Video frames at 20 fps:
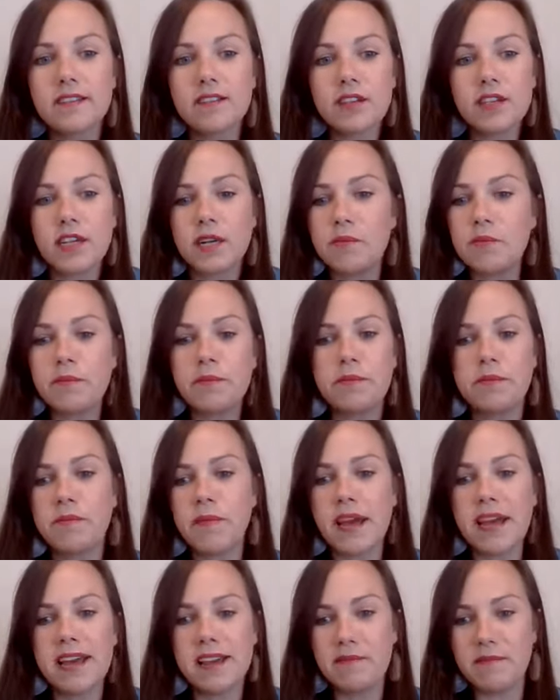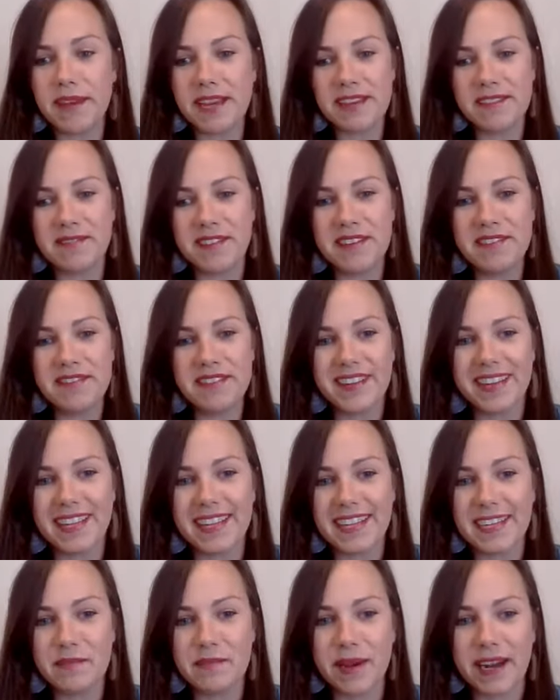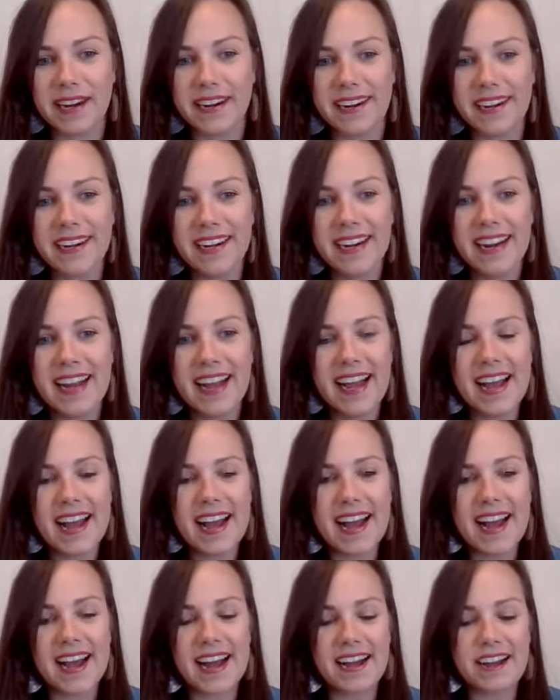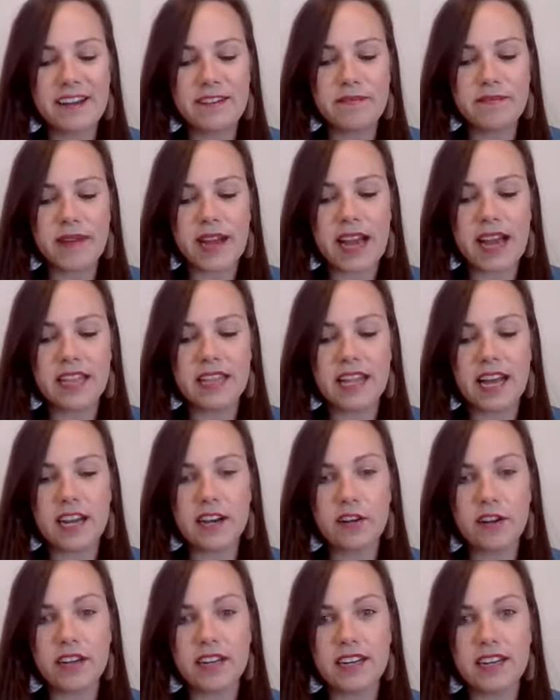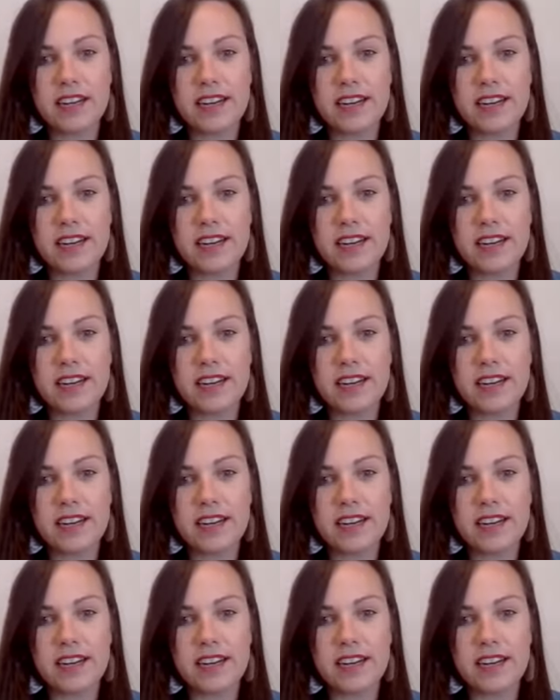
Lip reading: going to make me feel any better. And that created